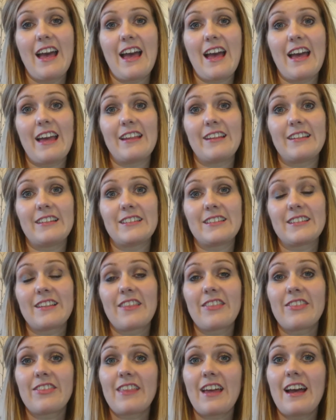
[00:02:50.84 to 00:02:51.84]
and
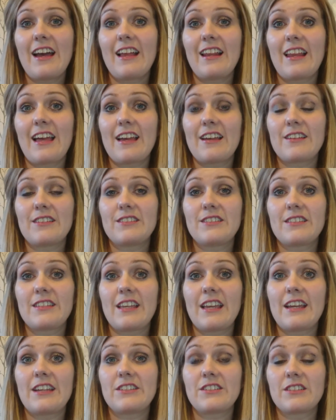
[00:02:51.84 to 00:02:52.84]
that allows
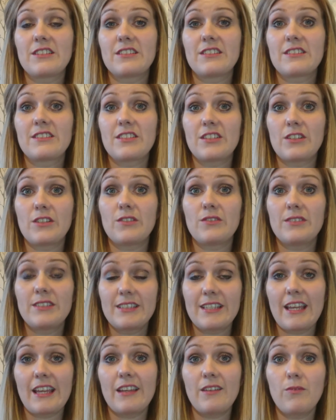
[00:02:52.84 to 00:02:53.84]
the agent to
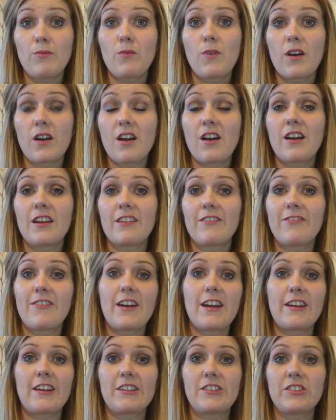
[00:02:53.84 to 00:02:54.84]
see what kind of
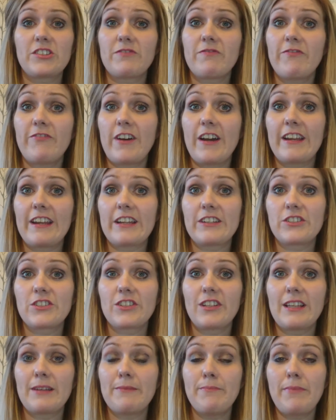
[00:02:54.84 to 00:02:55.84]

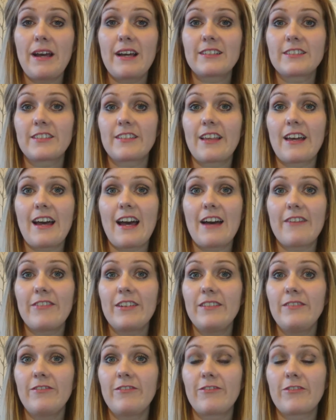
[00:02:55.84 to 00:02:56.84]
financial impact they're
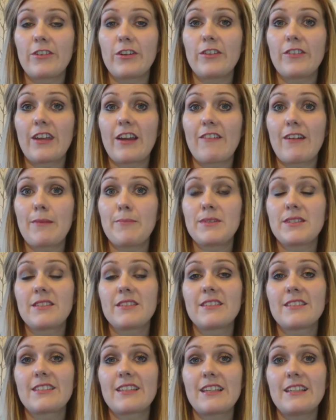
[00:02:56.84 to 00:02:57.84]
having through their
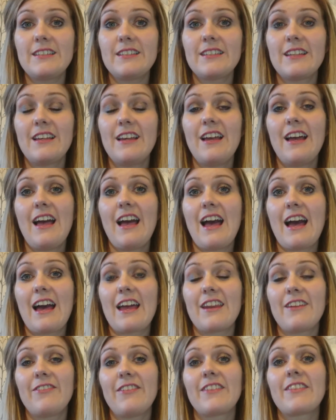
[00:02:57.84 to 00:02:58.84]
absences.
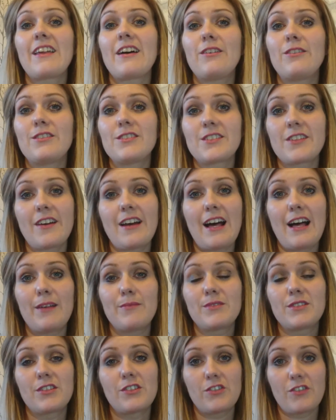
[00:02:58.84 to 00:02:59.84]
And I think that also
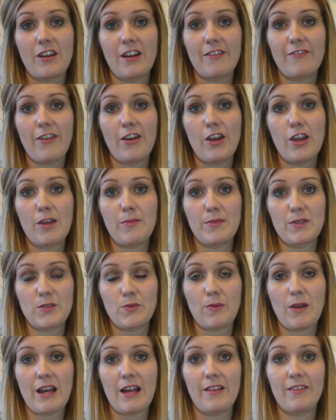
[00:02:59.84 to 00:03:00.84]
helps to drive home
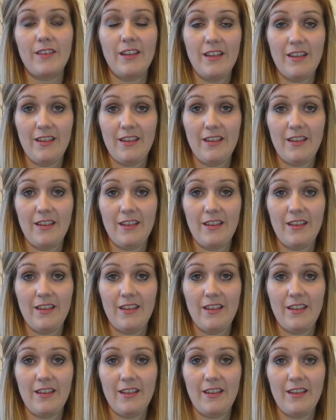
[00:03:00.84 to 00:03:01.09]
as well